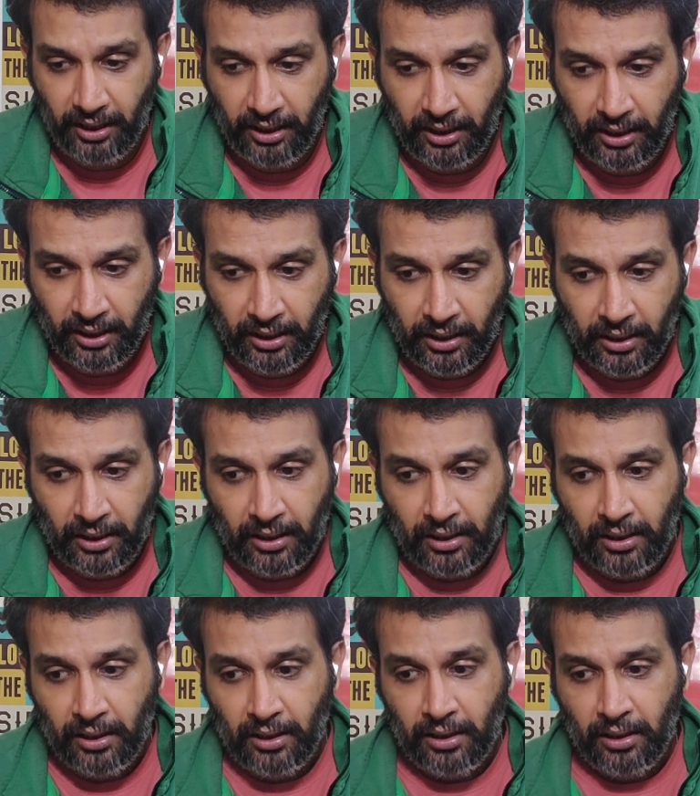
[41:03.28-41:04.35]
a
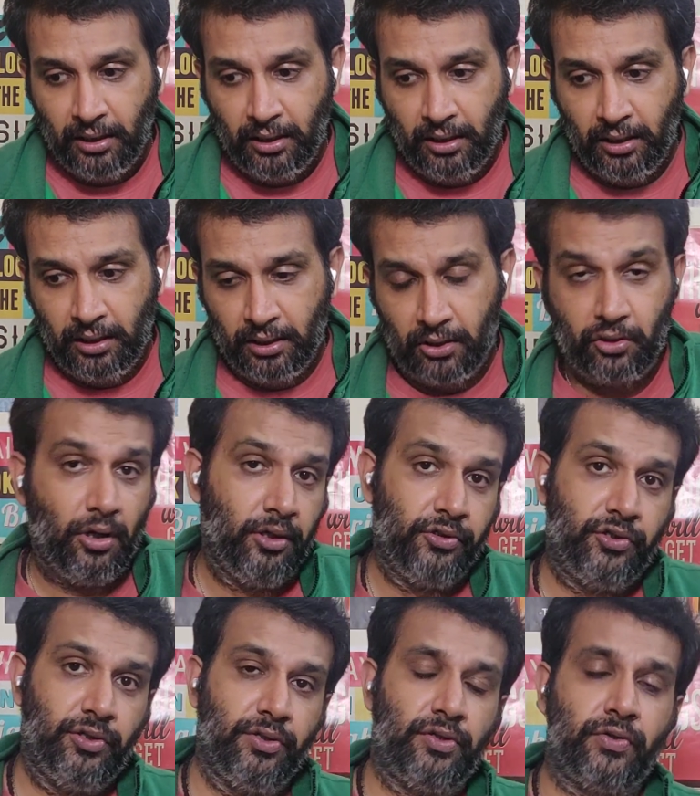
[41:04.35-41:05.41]

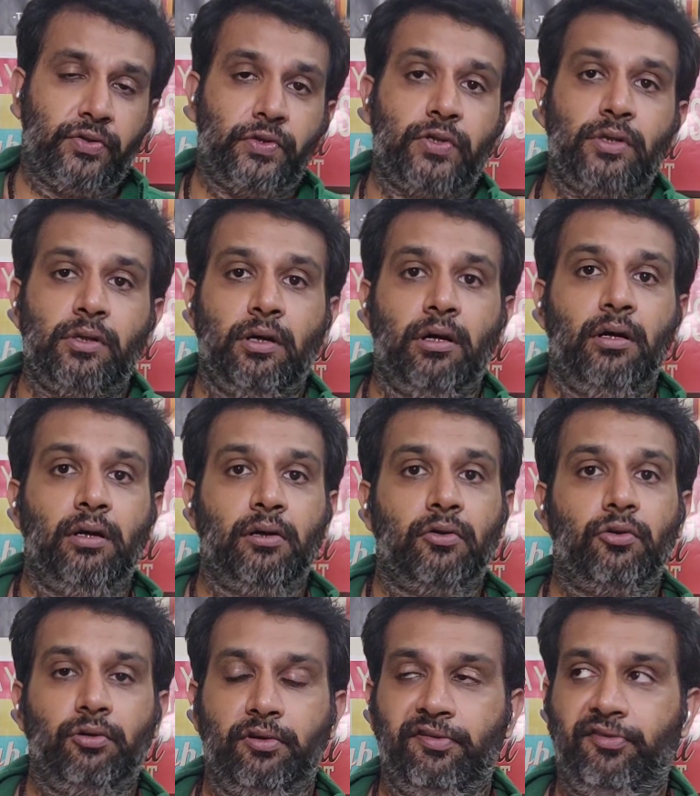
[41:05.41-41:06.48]
conscious
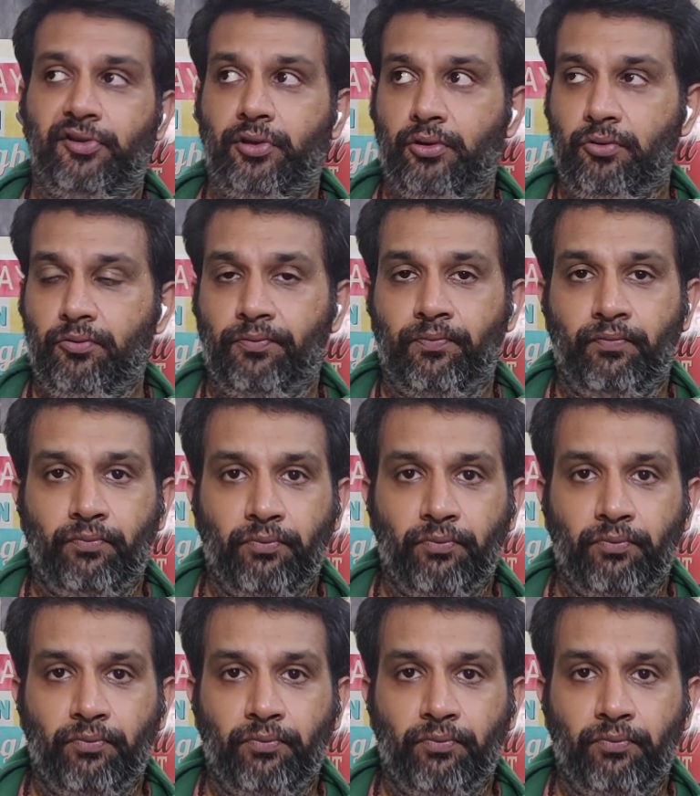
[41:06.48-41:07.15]
growth for you.